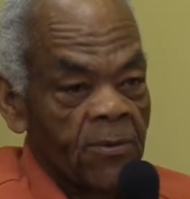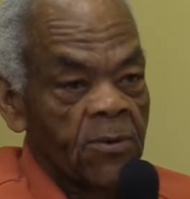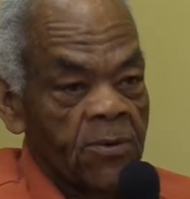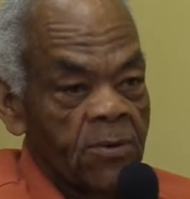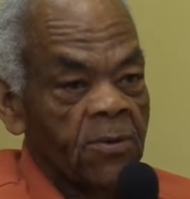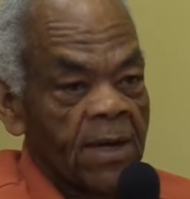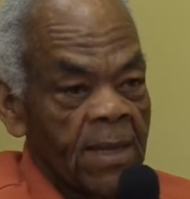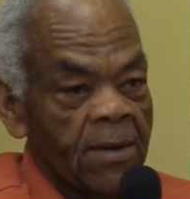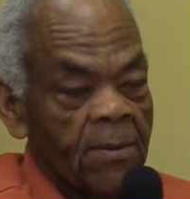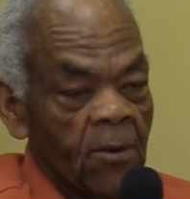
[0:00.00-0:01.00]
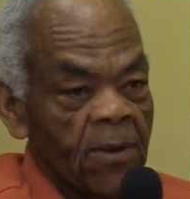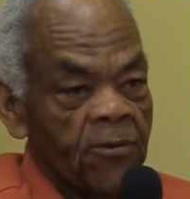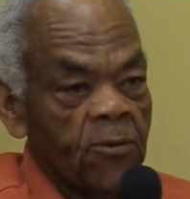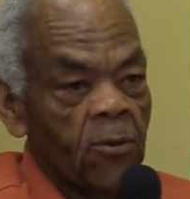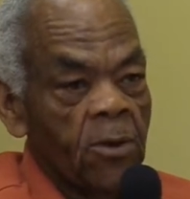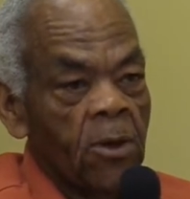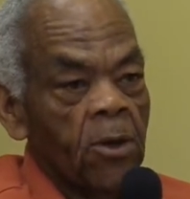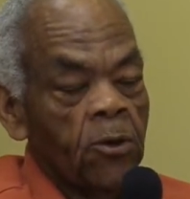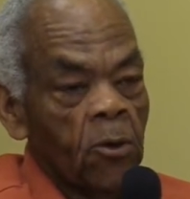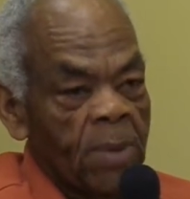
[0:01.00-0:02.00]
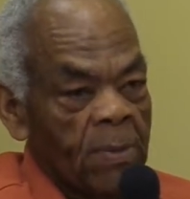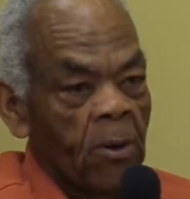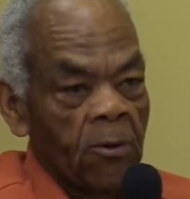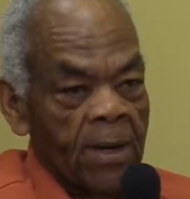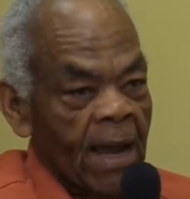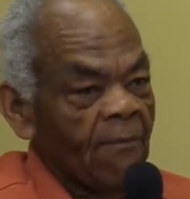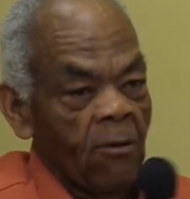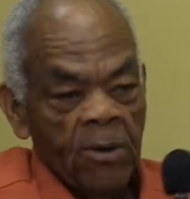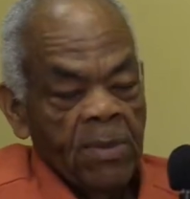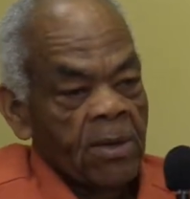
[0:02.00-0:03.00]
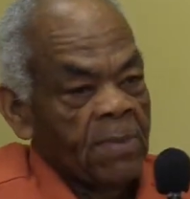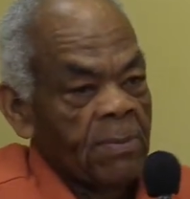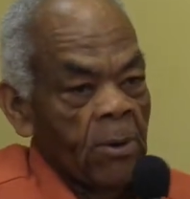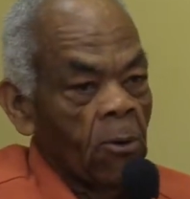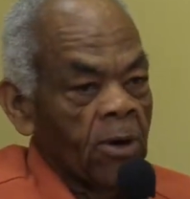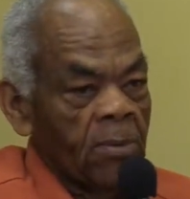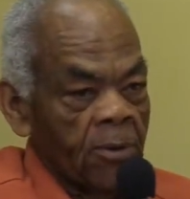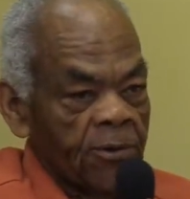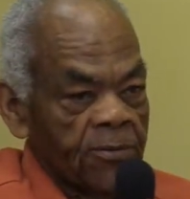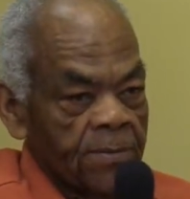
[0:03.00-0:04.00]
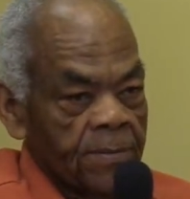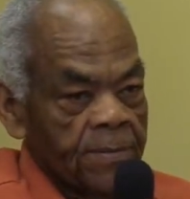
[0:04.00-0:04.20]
So you got to let them know that you're people-oriented. I've always been a people-oriented person.